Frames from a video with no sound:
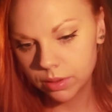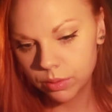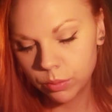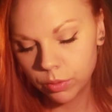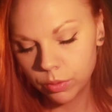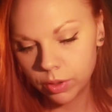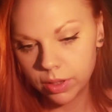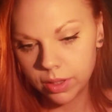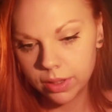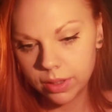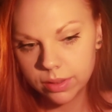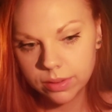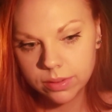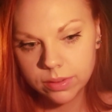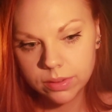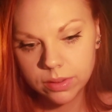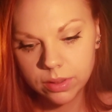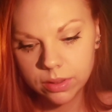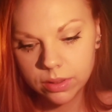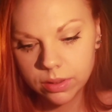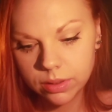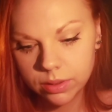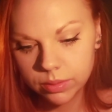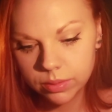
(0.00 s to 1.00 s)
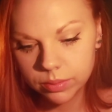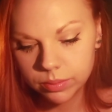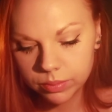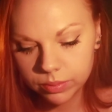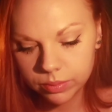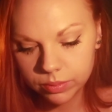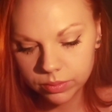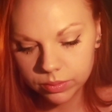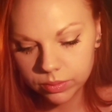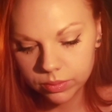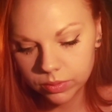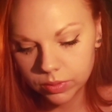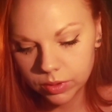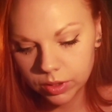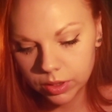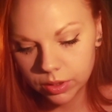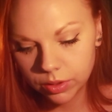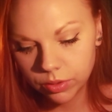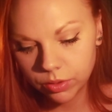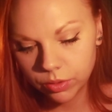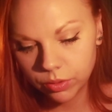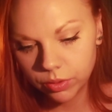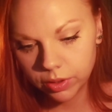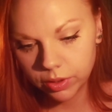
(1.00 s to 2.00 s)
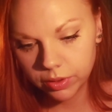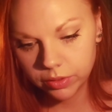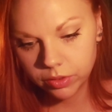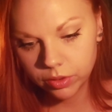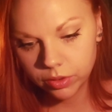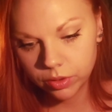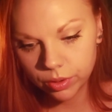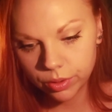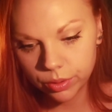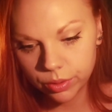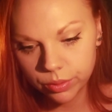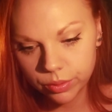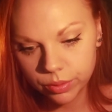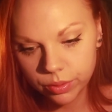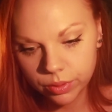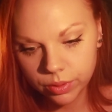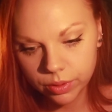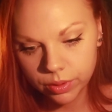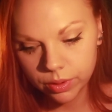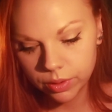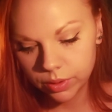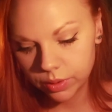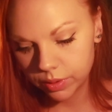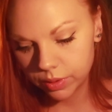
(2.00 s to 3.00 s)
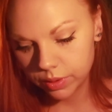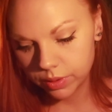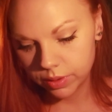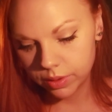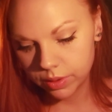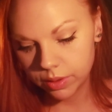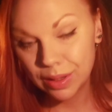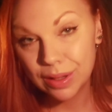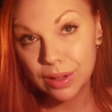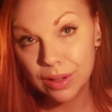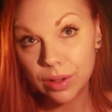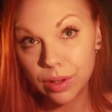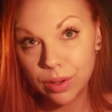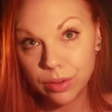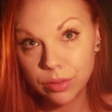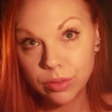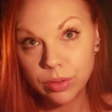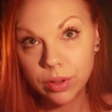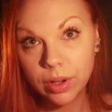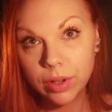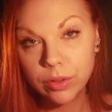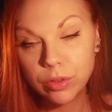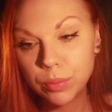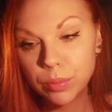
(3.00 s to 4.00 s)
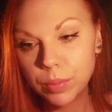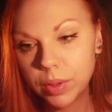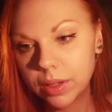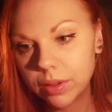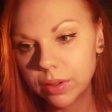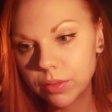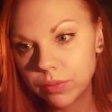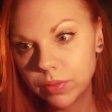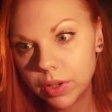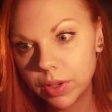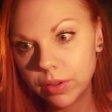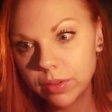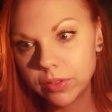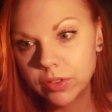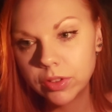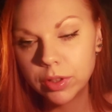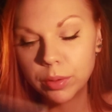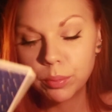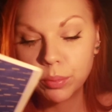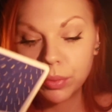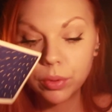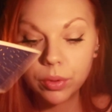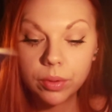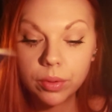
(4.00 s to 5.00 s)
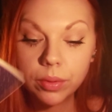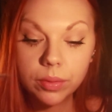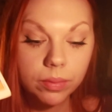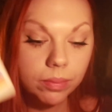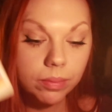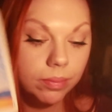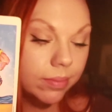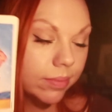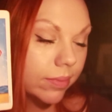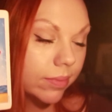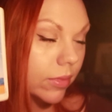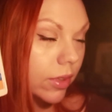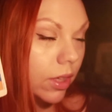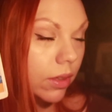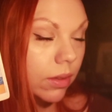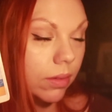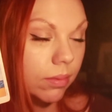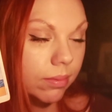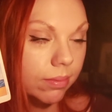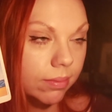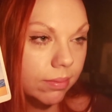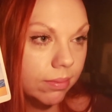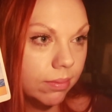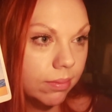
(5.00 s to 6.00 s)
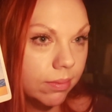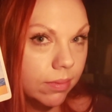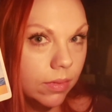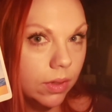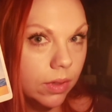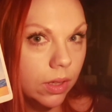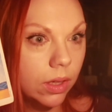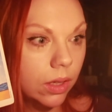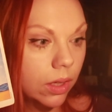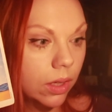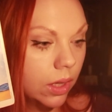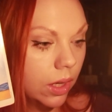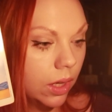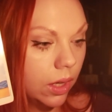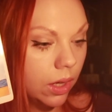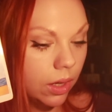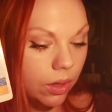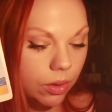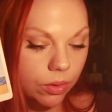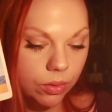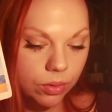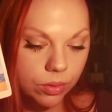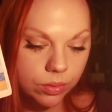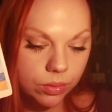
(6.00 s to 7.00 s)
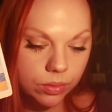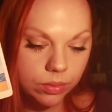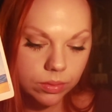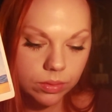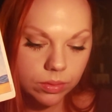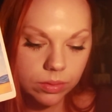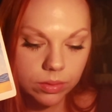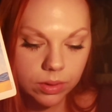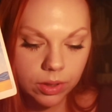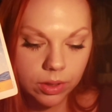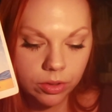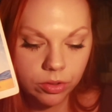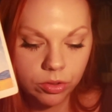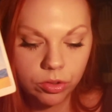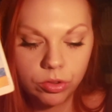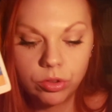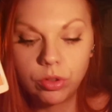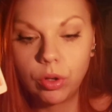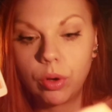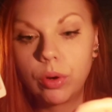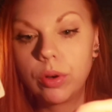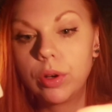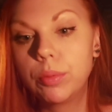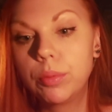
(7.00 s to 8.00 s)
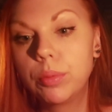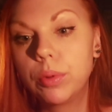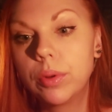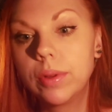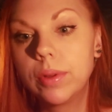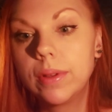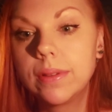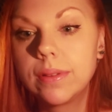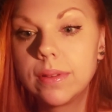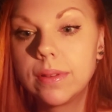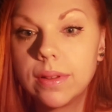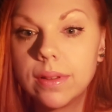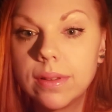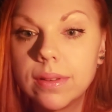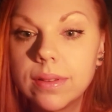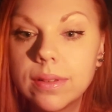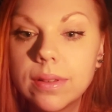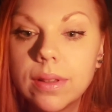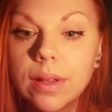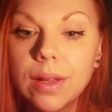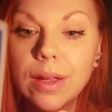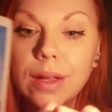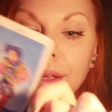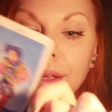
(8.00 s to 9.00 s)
What else do we need to know? I'm gonna try to make it very simple. How adorable is this?